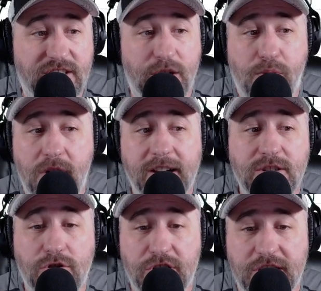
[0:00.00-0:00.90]
So your
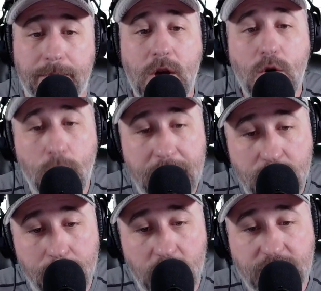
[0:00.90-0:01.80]
product ownership would be
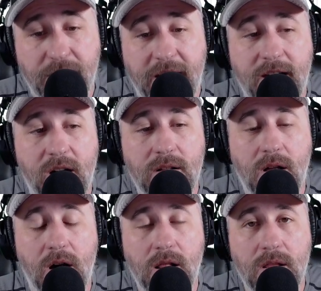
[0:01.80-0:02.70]
you multiply
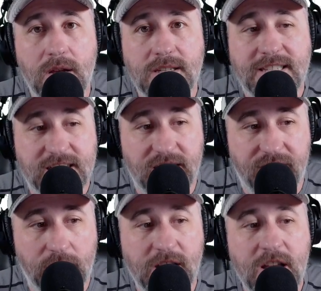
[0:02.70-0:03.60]
all 6 of
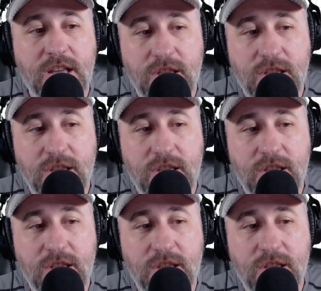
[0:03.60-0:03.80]
those,